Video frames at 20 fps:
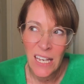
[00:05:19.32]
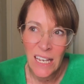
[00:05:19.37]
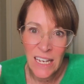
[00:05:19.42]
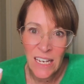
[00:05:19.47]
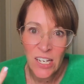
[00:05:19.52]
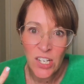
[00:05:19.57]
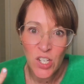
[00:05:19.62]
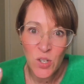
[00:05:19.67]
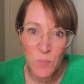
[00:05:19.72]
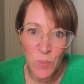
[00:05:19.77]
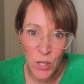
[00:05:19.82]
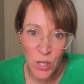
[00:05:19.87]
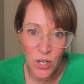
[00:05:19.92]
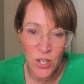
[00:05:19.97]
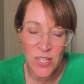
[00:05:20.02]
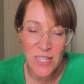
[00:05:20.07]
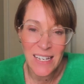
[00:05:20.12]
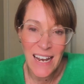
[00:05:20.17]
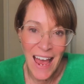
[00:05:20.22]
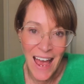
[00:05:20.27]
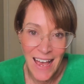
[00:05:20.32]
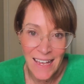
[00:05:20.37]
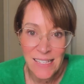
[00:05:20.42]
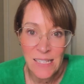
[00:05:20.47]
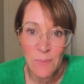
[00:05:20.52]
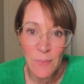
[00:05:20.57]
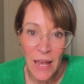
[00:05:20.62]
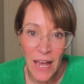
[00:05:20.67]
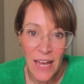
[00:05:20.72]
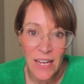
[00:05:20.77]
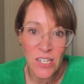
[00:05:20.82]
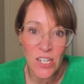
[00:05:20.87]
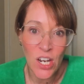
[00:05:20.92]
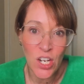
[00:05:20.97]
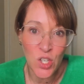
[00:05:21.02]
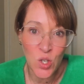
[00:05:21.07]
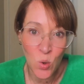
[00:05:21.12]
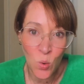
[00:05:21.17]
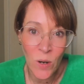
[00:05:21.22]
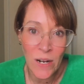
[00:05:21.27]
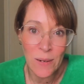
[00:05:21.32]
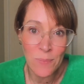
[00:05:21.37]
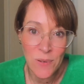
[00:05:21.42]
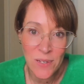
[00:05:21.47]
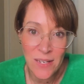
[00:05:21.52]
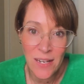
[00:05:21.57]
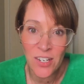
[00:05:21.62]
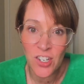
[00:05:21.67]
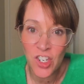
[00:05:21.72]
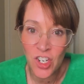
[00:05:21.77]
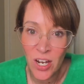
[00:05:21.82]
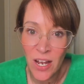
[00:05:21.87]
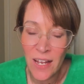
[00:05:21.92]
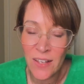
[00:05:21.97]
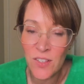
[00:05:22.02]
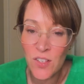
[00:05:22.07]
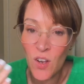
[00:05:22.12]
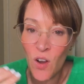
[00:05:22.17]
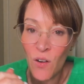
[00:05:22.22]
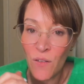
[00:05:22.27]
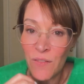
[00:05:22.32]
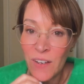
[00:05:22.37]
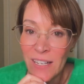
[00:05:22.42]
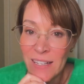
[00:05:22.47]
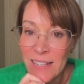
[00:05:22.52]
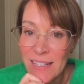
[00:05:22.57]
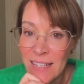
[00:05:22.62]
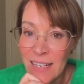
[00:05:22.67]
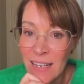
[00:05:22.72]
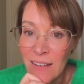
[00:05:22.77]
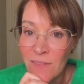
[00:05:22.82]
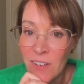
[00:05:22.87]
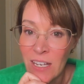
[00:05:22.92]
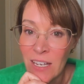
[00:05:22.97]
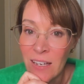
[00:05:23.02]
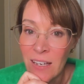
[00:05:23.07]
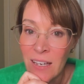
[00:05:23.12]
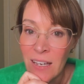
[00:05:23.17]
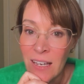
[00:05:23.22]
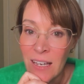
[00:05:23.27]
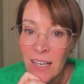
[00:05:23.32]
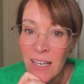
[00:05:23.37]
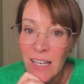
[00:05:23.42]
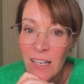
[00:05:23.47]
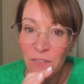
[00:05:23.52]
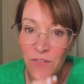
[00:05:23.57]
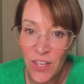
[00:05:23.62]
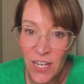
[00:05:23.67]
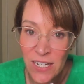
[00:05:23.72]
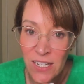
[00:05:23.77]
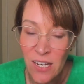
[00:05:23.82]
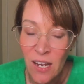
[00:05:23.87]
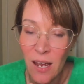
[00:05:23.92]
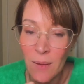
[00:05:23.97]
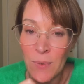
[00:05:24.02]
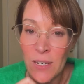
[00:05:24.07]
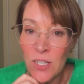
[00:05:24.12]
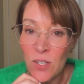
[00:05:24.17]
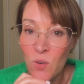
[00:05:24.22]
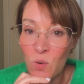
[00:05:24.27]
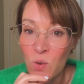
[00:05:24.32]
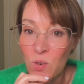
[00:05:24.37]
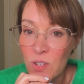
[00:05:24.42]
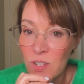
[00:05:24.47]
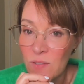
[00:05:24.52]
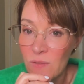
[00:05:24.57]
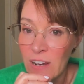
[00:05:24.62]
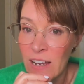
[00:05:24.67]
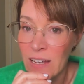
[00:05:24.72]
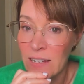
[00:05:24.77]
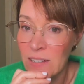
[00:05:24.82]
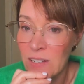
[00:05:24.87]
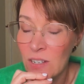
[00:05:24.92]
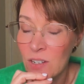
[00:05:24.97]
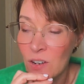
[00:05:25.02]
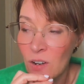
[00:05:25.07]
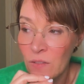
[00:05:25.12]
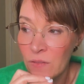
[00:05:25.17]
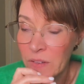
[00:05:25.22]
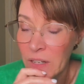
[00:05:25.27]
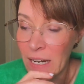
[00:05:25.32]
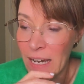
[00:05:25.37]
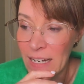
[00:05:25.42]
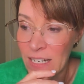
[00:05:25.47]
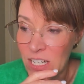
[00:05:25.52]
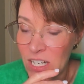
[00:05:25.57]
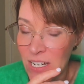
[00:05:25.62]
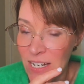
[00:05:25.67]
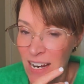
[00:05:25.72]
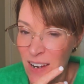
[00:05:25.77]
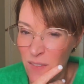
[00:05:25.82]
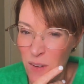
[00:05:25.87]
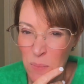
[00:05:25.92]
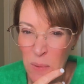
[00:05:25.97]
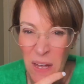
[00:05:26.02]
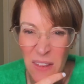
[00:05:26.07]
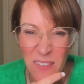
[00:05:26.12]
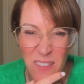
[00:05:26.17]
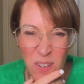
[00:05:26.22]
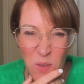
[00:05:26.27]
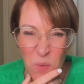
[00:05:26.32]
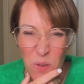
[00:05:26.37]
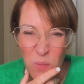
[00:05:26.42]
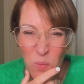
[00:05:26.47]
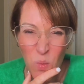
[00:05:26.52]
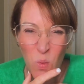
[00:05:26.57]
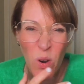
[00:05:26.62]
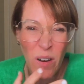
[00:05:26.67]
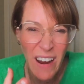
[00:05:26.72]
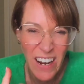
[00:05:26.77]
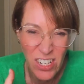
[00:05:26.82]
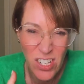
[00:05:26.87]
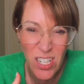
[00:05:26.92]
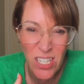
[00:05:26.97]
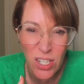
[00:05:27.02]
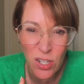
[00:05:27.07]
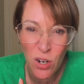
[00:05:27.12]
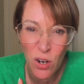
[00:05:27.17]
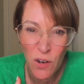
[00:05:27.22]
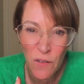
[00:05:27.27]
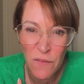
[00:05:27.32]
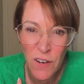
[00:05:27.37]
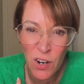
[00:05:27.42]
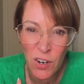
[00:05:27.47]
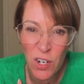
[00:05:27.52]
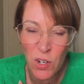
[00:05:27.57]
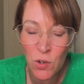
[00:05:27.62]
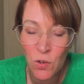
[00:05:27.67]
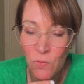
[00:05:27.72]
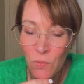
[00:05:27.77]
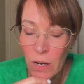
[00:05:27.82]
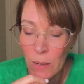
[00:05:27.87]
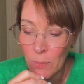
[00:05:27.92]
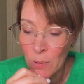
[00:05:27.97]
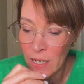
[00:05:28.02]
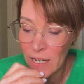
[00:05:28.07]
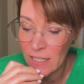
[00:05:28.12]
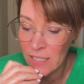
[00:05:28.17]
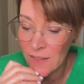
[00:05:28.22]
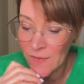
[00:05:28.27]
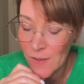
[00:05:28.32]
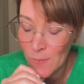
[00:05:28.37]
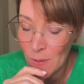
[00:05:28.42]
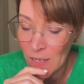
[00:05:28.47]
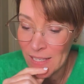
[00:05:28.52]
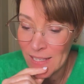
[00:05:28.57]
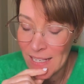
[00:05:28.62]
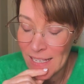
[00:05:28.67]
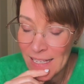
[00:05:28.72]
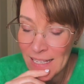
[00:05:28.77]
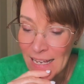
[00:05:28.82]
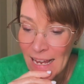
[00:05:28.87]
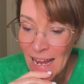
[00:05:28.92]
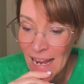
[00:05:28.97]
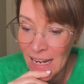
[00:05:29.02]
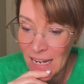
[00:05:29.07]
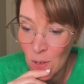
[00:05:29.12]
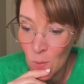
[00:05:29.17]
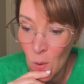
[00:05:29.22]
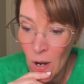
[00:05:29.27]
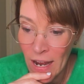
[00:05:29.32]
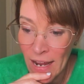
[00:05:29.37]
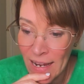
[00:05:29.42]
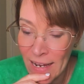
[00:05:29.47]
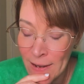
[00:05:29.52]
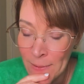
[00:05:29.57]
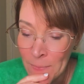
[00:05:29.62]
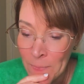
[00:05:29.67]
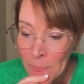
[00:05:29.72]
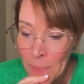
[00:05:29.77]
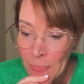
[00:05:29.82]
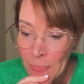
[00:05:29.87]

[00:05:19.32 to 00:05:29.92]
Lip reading: each person has about a 20% chance of conceiving if they time intercourse around ovulation every month. So we're actually not a very good reproductive species anyway.